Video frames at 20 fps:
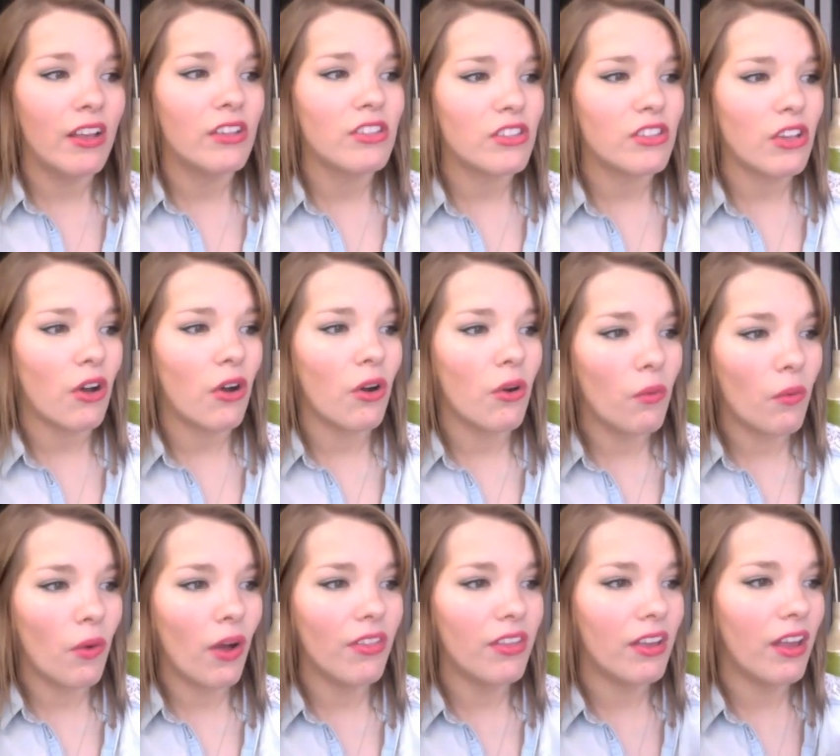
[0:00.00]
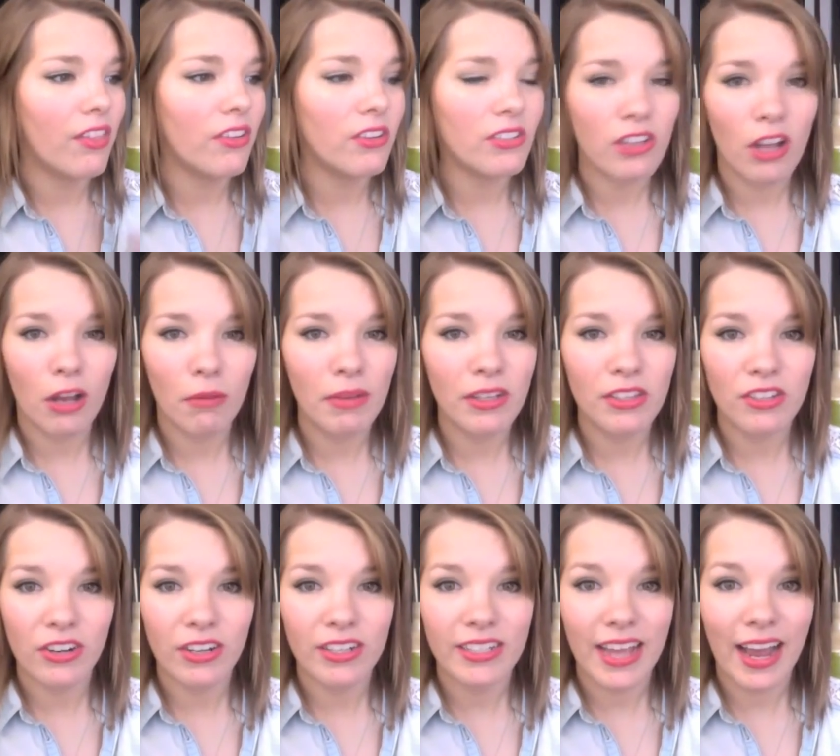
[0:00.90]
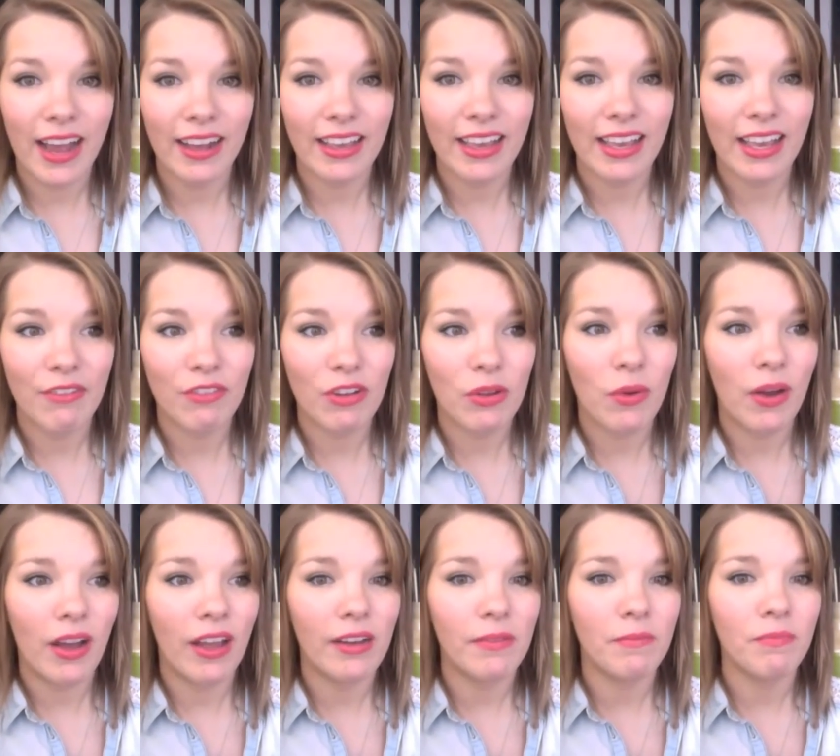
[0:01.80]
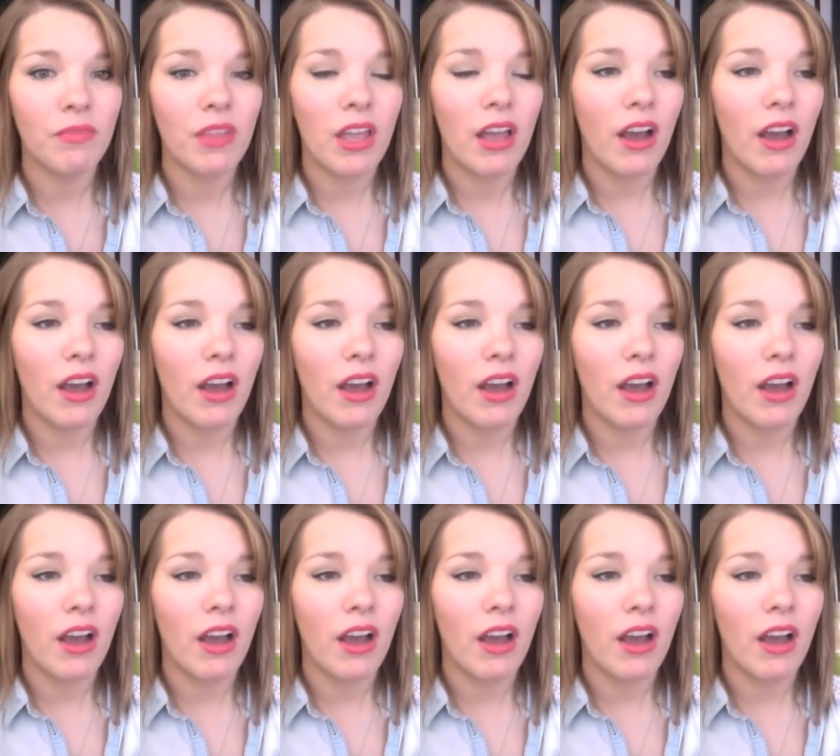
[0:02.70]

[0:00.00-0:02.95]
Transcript: So while the other zombies are attacking everyone,